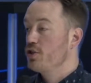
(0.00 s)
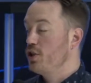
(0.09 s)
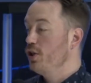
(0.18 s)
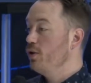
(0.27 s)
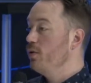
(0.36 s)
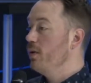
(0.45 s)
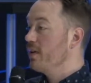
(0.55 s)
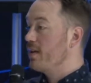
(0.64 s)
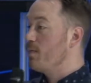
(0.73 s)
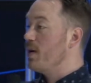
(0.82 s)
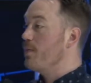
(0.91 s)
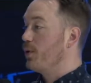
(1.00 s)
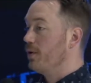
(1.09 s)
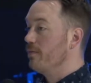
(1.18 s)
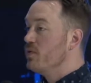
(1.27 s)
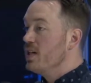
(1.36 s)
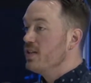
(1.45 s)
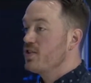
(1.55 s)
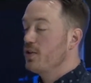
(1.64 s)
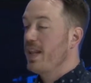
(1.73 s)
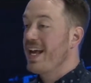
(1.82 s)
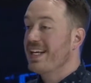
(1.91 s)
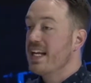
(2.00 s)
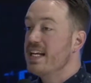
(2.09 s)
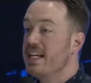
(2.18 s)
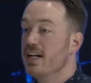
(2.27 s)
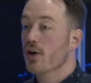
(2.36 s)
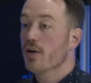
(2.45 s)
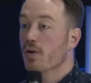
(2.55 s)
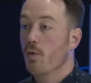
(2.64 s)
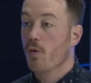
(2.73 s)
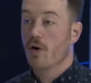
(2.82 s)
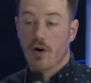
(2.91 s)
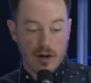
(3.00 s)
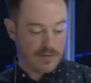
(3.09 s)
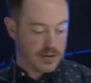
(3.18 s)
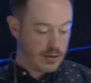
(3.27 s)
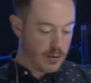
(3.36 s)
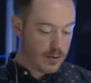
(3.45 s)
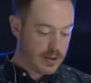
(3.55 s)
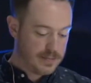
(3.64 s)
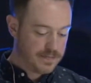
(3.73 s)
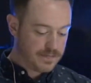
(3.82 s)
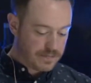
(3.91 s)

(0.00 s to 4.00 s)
to the people so they can hear the word of the Lord.